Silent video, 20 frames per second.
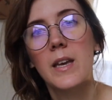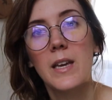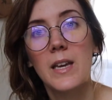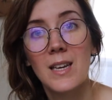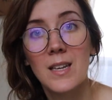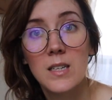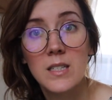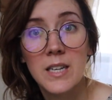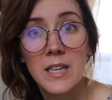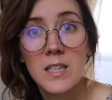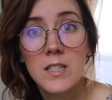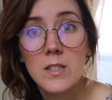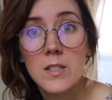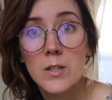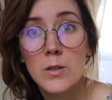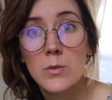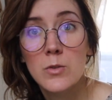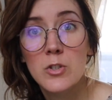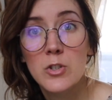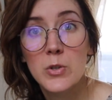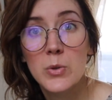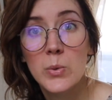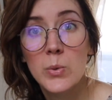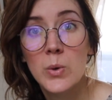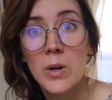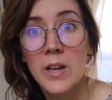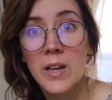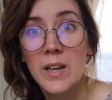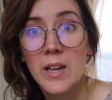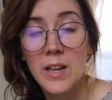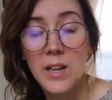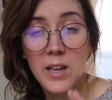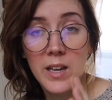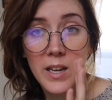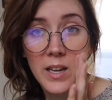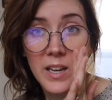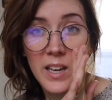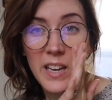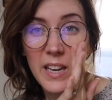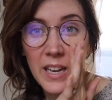it takes you to
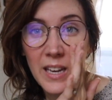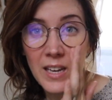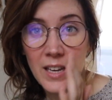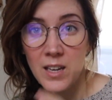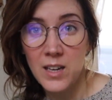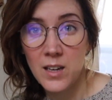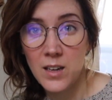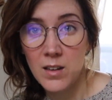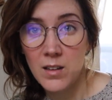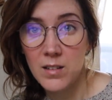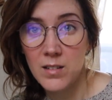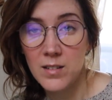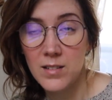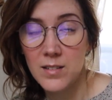if